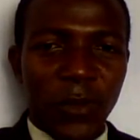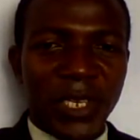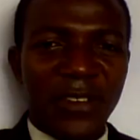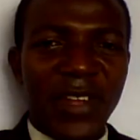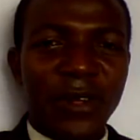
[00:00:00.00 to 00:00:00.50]

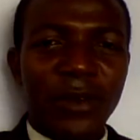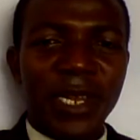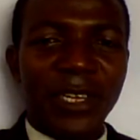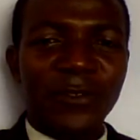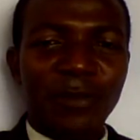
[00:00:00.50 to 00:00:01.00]
Whatever
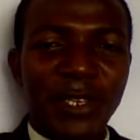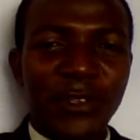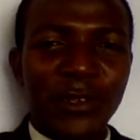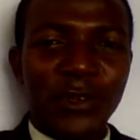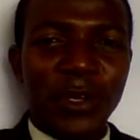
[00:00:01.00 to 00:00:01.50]
God has
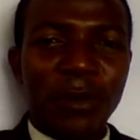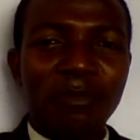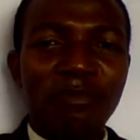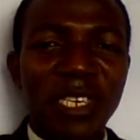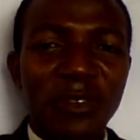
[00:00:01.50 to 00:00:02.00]
made you,
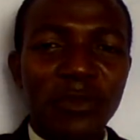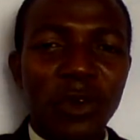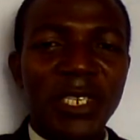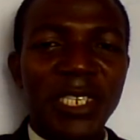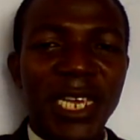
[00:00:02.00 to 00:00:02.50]
be
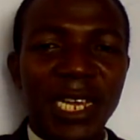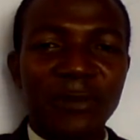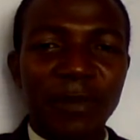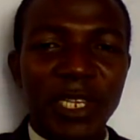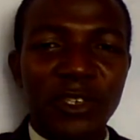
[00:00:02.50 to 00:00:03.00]
what He
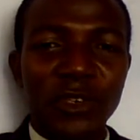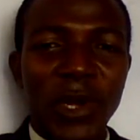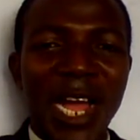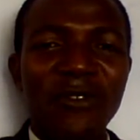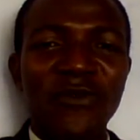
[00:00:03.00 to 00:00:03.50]
has made
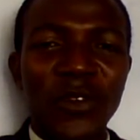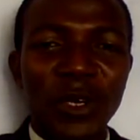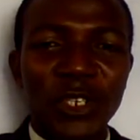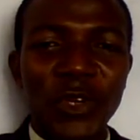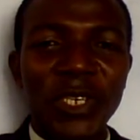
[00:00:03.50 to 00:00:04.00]
you and
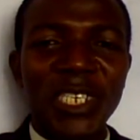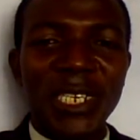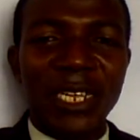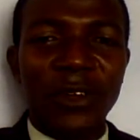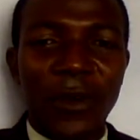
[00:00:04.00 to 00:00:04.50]
function
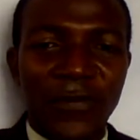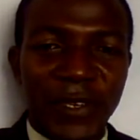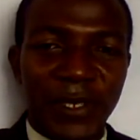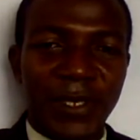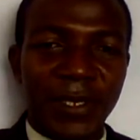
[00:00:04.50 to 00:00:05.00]
in that
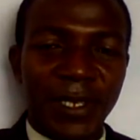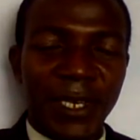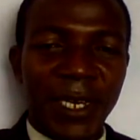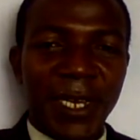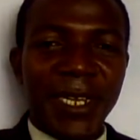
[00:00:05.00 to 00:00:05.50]
office.
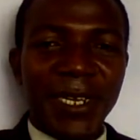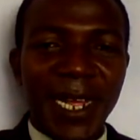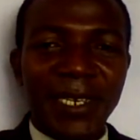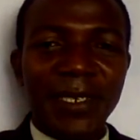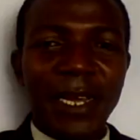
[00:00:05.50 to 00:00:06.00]

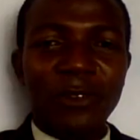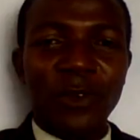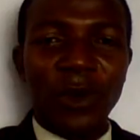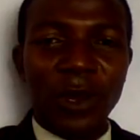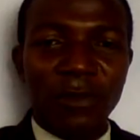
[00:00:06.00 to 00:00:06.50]
That is how
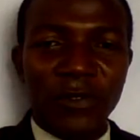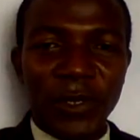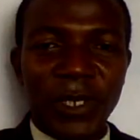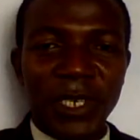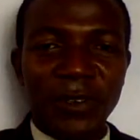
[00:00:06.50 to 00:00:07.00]
to love
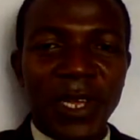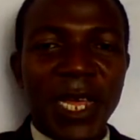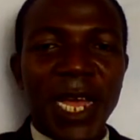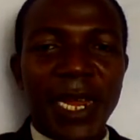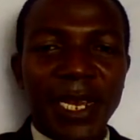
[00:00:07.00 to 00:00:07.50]
yourself,
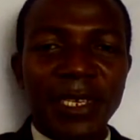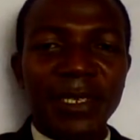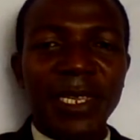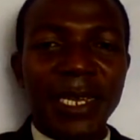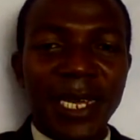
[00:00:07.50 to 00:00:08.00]
and that
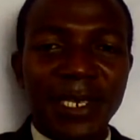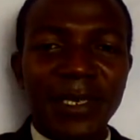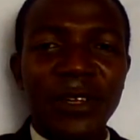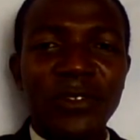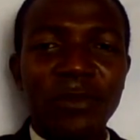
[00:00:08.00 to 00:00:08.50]
is
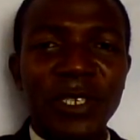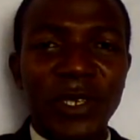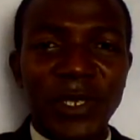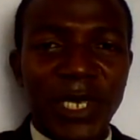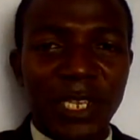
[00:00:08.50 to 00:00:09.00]
how to be
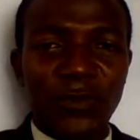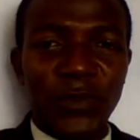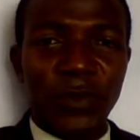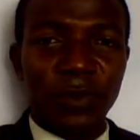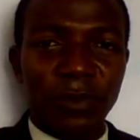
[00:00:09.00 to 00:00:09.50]

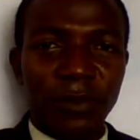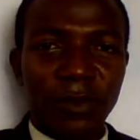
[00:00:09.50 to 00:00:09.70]
successful.